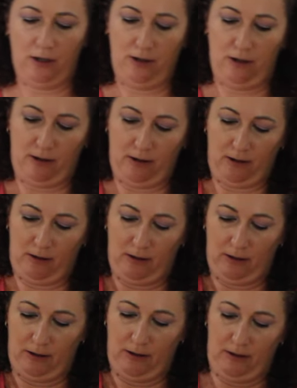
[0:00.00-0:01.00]

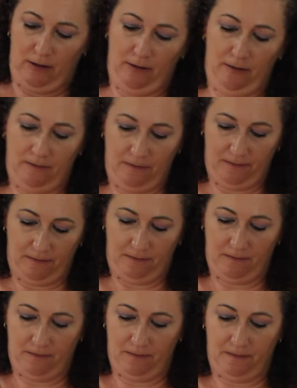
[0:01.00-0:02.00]

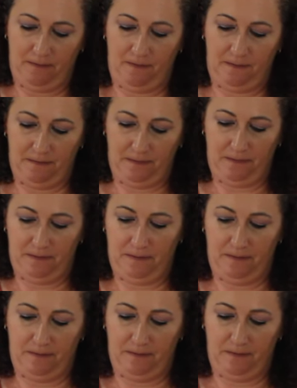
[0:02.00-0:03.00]

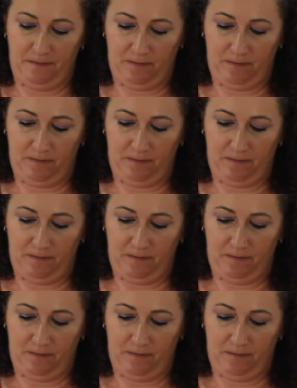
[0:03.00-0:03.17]
No one is speaking in this clip.